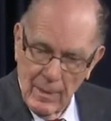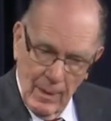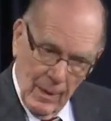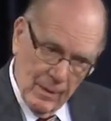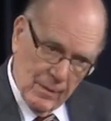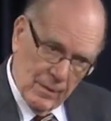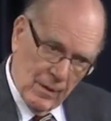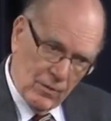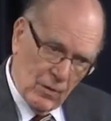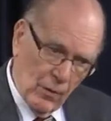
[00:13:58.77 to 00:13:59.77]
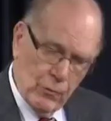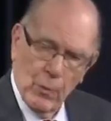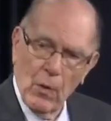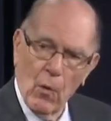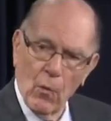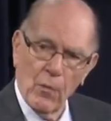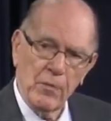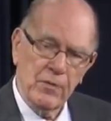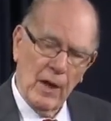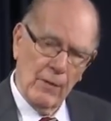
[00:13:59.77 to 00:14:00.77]
And this goes to a whole
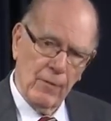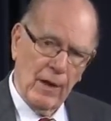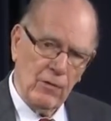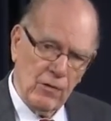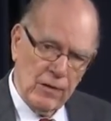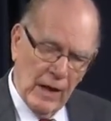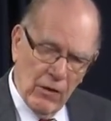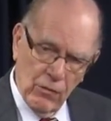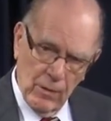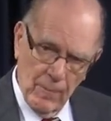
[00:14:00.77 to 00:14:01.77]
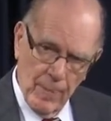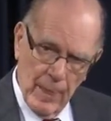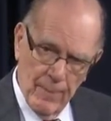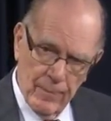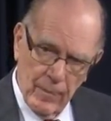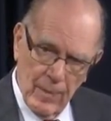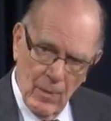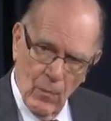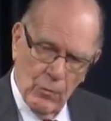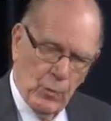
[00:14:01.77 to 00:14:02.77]
set of legislation
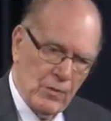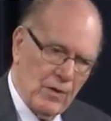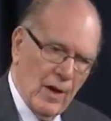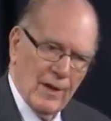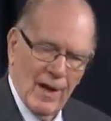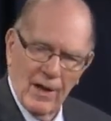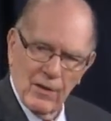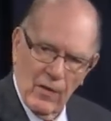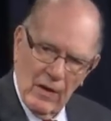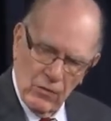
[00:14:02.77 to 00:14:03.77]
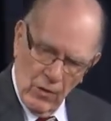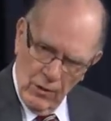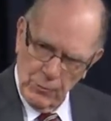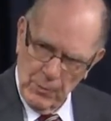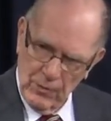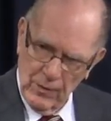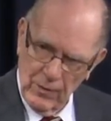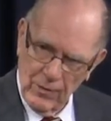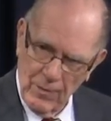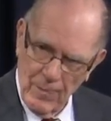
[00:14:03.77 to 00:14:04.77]
which was done under these auspices.